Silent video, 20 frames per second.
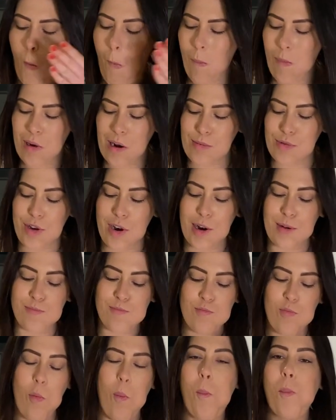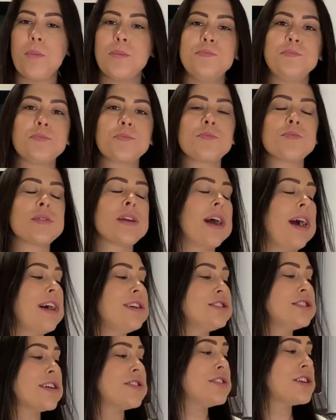I'm sorry. I
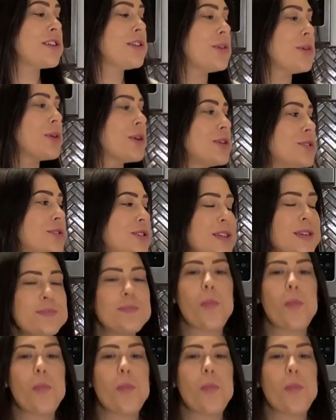just have to take a little curtsy.